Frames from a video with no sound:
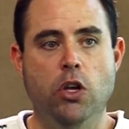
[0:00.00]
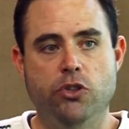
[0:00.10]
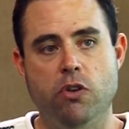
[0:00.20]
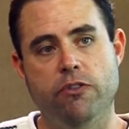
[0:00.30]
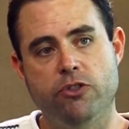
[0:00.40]

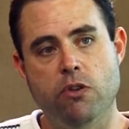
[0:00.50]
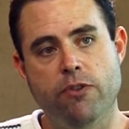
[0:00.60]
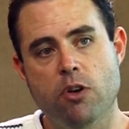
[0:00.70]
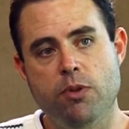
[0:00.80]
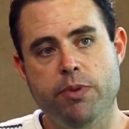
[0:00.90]
So
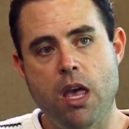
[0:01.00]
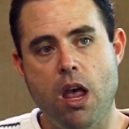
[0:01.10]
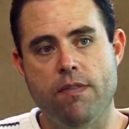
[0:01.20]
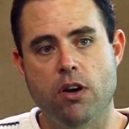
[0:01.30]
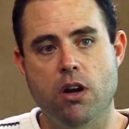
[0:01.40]
verbal
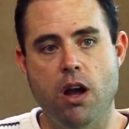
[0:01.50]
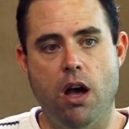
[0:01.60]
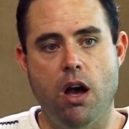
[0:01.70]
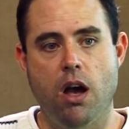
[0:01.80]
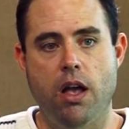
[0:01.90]
behavior
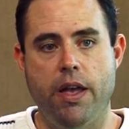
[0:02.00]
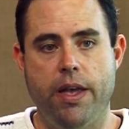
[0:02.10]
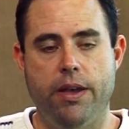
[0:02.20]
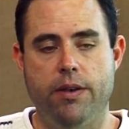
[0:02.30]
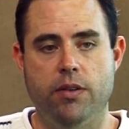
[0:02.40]

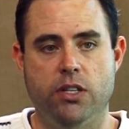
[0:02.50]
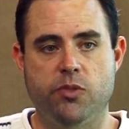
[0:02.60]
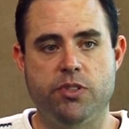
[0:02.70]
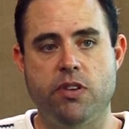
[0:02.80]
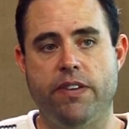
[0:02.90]
and
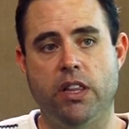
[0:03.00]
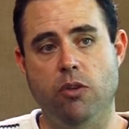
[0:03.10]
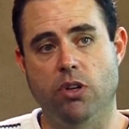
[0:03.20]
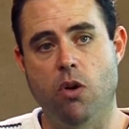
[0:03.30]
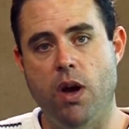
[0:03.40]
specifically
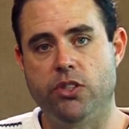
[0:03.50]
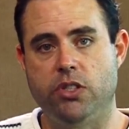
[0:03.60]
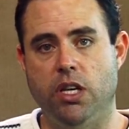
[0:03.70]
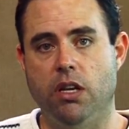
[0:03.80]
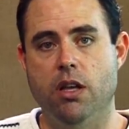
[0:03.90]

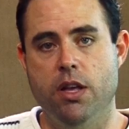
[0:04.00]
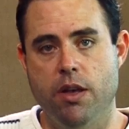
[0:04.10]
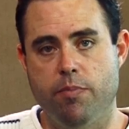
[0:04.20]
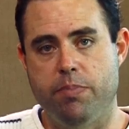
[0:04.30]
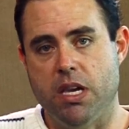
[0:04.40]
requesting
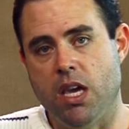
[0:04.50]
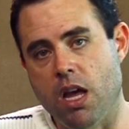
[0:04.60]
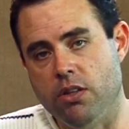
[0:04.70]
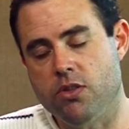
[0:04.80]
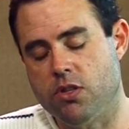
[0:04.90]

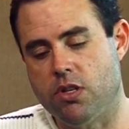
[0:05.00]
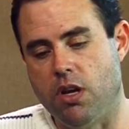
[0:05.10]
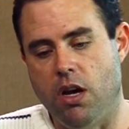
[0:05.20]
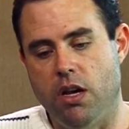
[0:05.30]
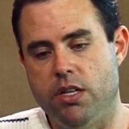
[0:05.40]

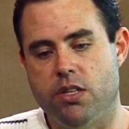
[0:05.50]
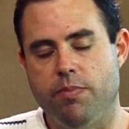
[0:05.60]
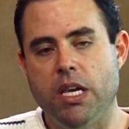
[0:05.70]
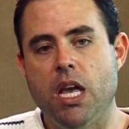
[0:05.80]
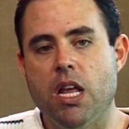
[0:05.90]
is the
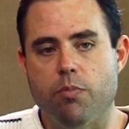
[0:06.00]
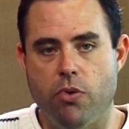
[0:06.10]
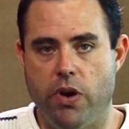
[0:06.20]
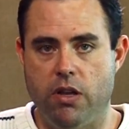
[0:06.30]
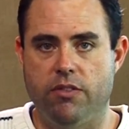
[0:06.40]
beginning
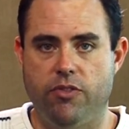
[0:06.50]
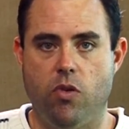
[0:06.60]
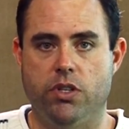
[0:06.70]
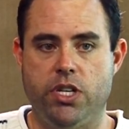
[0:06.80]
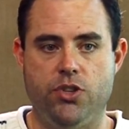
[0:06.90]
point
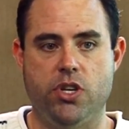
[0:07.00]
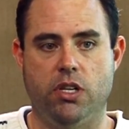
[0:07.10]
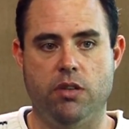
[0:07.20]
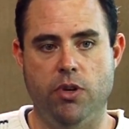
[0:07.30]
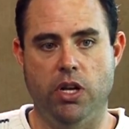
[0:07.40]
for teaching
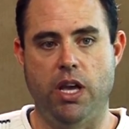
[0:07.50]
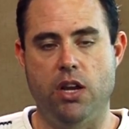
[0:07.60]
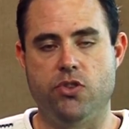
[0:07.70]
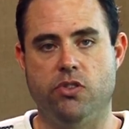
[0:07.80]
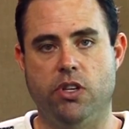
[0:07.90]

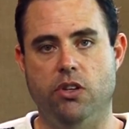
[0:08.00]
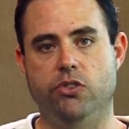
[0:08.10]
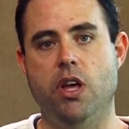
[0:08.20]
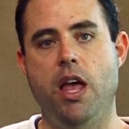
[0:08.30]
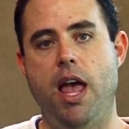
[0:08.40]
communication
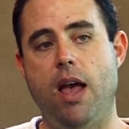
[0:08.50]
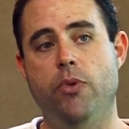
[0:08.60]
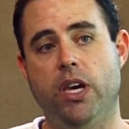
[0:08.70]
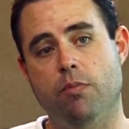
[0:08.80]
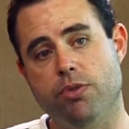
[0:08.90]
skills, and
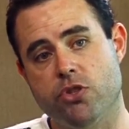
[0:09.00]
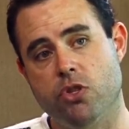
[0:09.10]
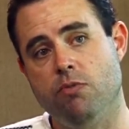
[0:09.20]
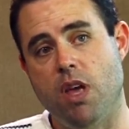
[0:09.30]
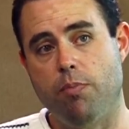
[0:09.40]
we can
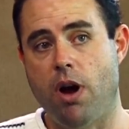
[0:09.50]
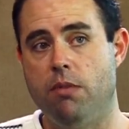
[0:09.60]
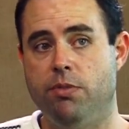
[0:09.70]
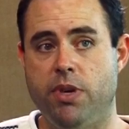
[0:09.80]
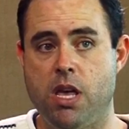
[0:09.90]
presume that
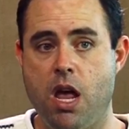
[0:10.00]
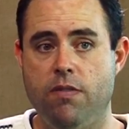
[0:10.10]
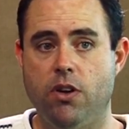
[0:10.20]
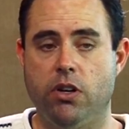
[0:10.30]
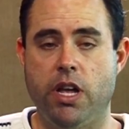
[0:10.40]
problem
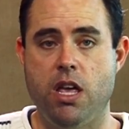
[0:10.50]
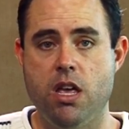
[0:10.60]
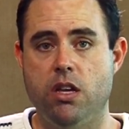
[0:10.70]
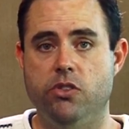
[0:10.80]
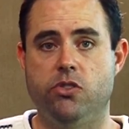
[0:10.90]
behavior
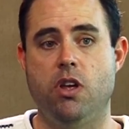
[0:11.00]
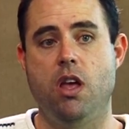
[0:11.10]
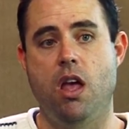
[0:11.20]
is